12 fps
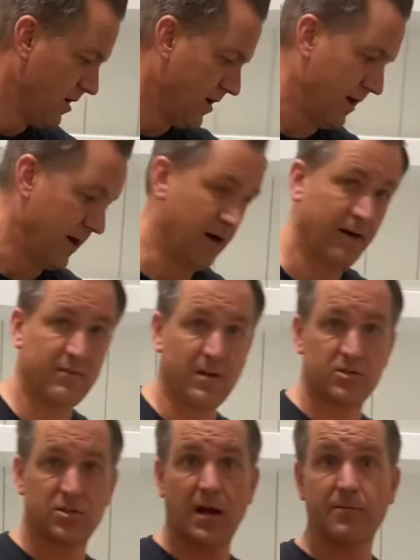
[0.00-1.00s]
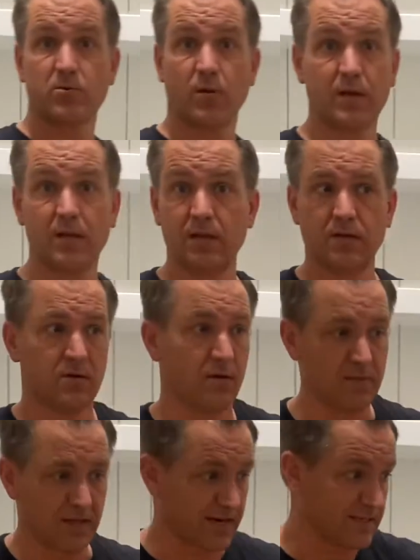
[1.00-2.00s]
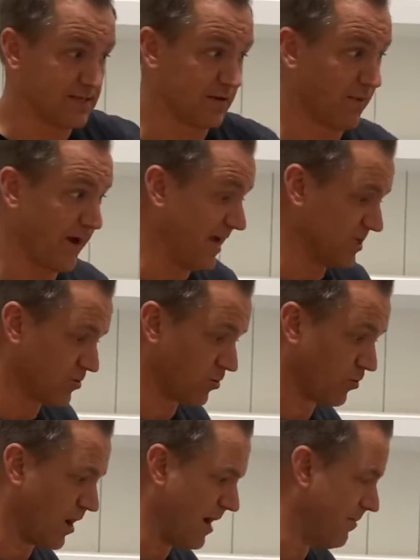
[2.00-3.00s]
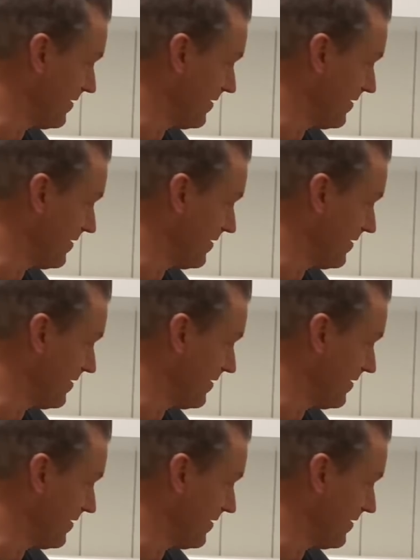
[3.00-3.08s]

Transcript: I've done jobs where I didn't do them, and like I said, my hands were raw by